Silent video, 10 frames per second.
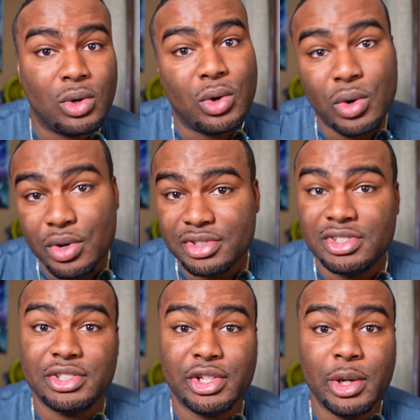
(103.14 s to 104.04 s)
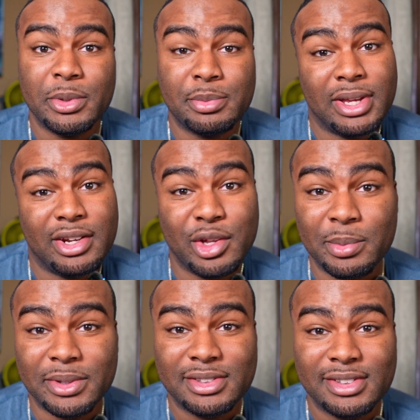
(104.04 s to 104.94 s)
Or is it just humans being
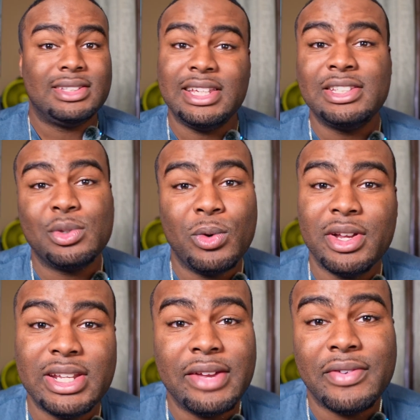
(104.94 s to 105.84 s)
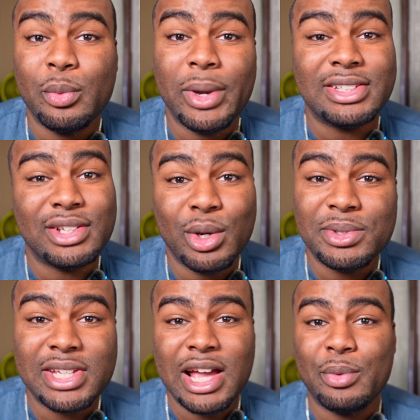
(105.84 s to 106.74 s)
humans? Season 1 definitely wastes no
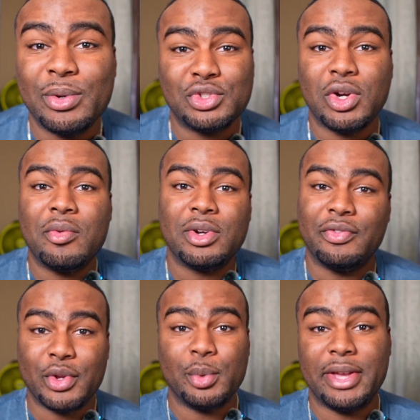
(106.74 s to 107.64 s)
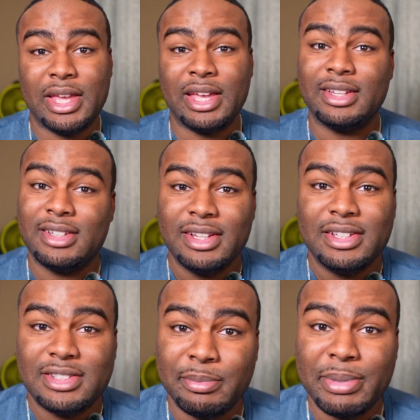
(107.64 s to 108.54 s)
time with drawing the viewer in
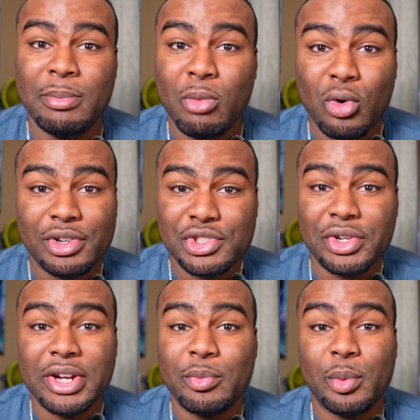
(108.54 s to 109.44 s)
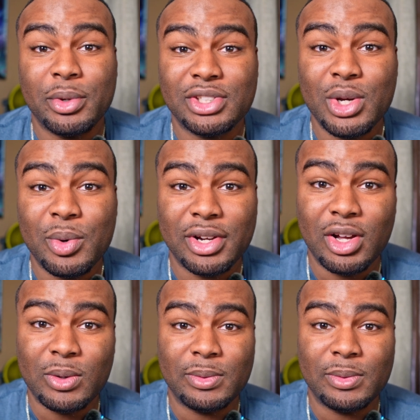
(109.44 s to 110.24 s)
to be more intrigued with what's going on.